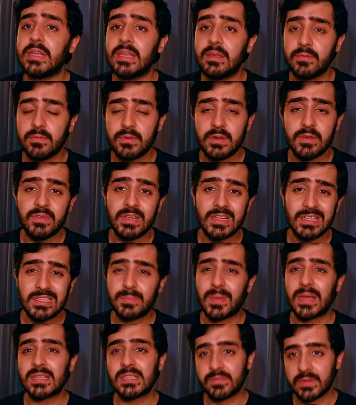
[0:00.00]
to really
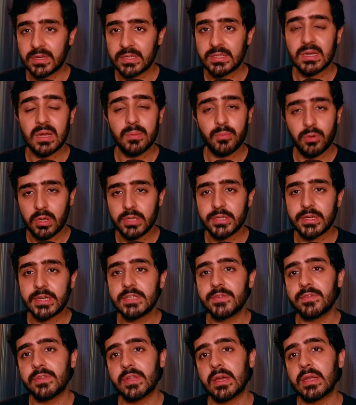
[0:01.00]
reveal specifics, and I
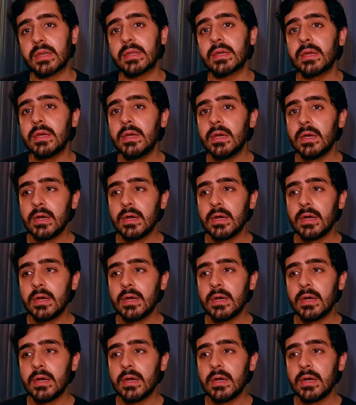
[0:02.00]
apologize for that.